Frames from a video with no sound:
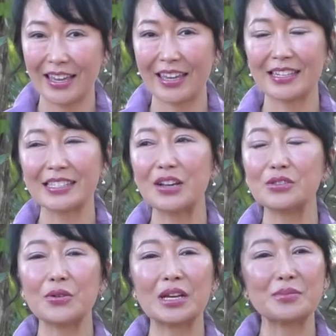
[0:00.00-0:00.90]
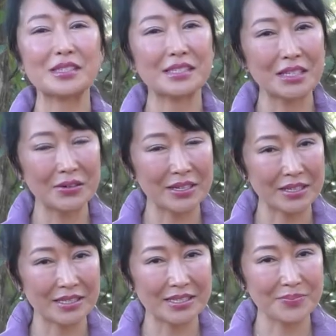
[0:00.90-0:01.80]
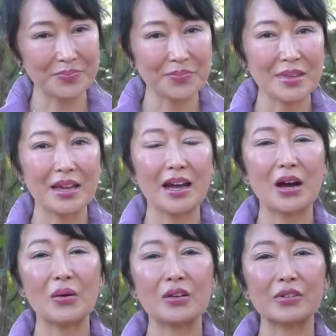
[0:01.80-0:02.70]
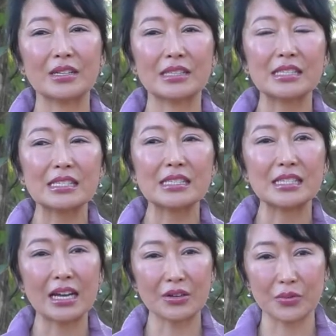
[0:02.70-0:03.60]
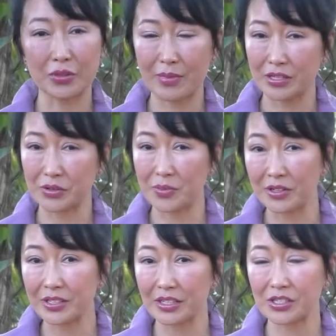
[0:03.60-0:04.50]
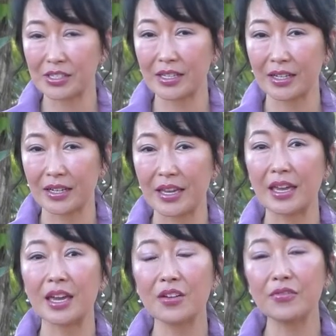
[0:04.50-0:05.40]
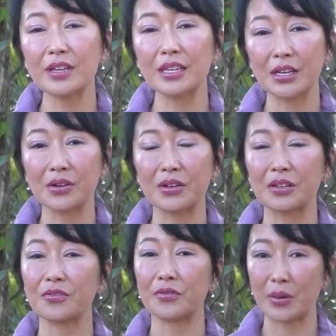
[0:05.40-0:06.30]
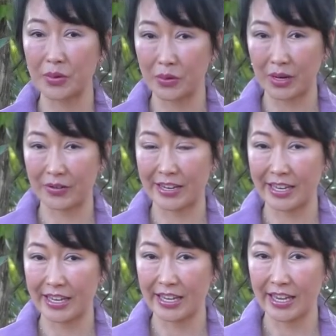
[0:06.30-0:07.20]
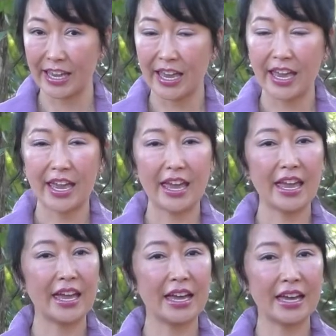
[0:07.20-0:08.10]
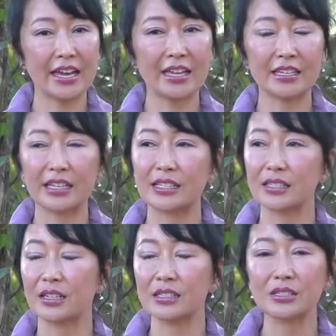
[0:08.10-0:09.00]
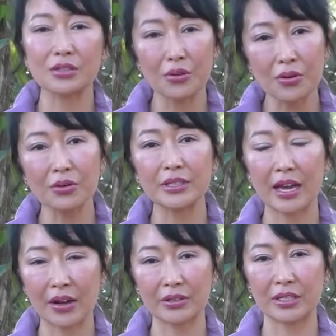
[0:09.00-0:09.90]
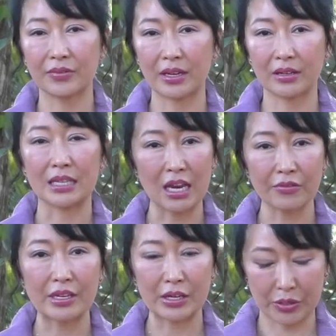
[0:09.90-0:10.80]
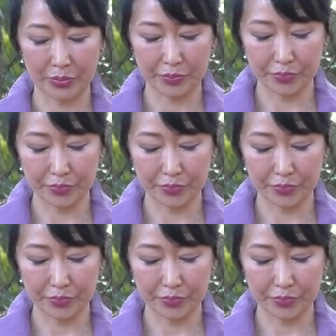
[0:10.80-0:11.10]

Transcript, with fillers: And it sounds quite mysterious. However, this is done with Master Mantak Chia every year in February and it's a sold out event every year.